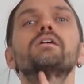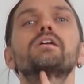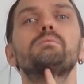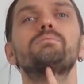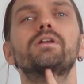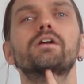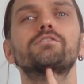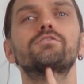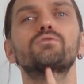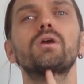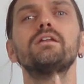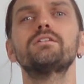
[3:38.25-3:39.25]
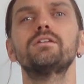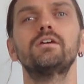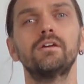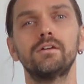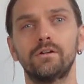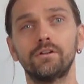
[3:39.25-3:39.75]
Keep the neck straight.
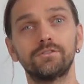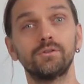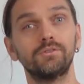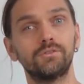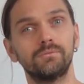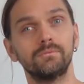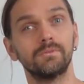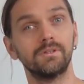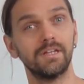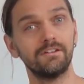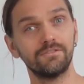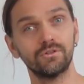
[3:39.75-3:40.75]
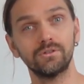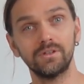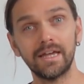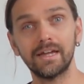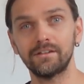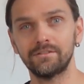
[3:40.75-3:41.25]
And also lift your
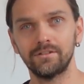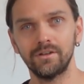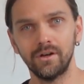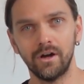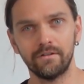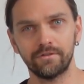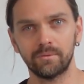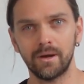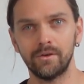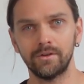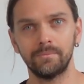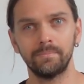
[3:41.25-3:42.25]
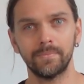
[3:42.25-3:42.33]
legs off the ground.